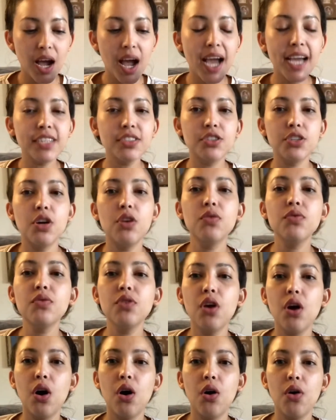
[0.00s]
I don't
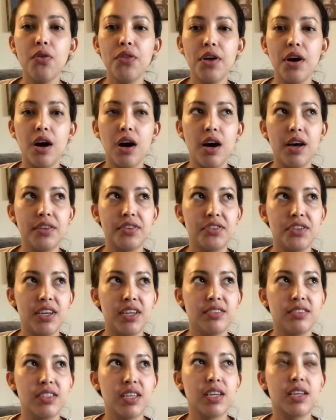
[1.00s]
know the
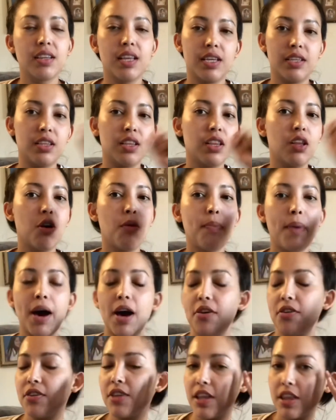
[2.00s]
authentic, like, the little
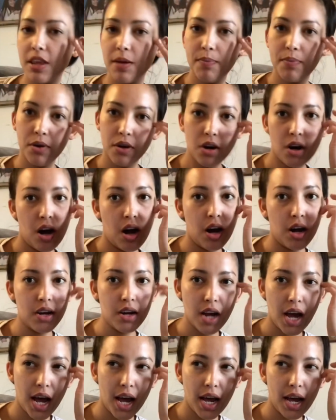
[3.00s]
powder that they put
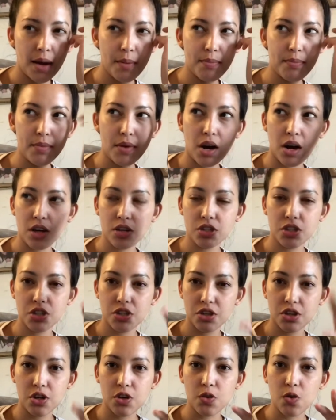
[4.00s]
on. I'm not
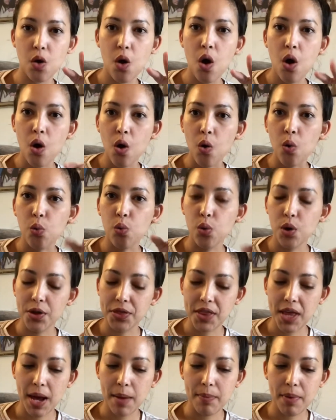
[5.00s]
sure
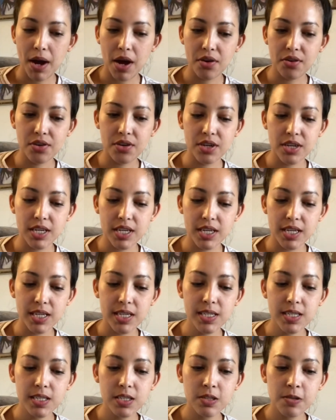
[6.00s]
what that powder
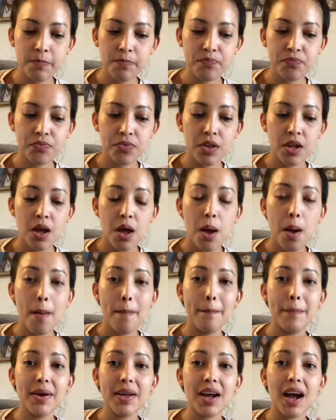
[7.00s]
is.
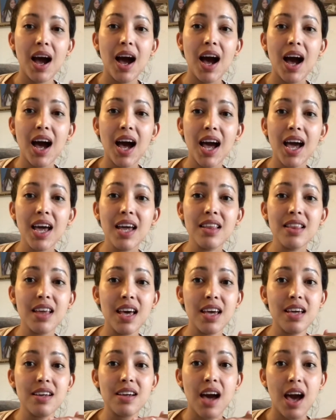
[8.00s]
But I
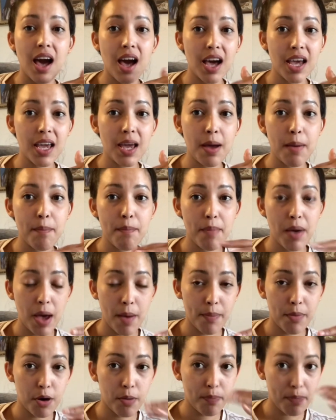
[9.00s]
like cayenne
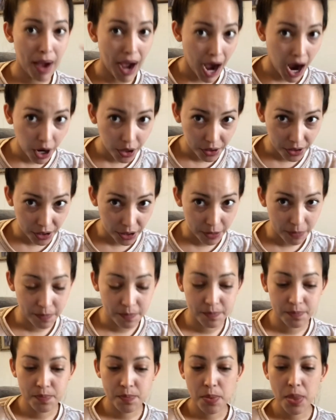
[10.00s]
pepper powder.
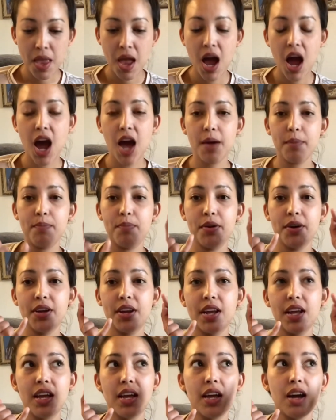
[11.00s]
I
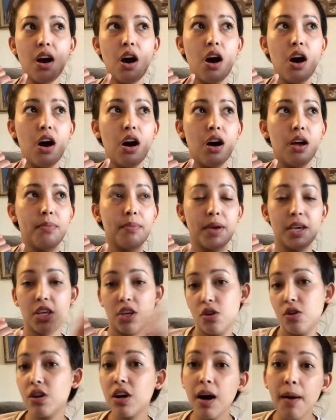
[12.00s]
put it on my
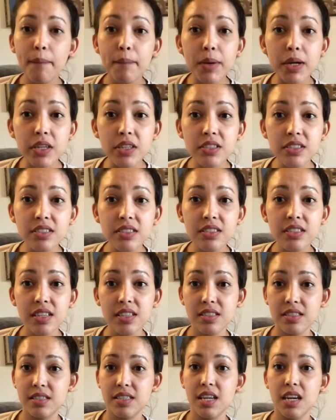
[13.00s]
cucumbers
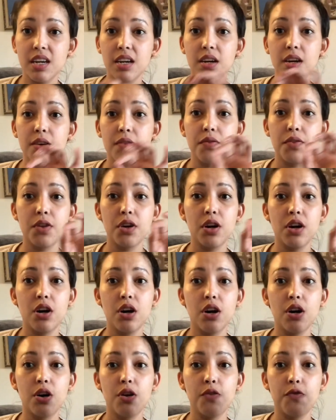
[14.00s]
instead of
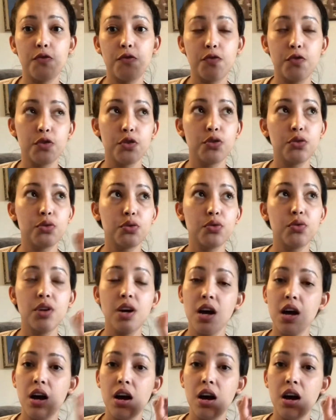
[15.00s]
the fruit.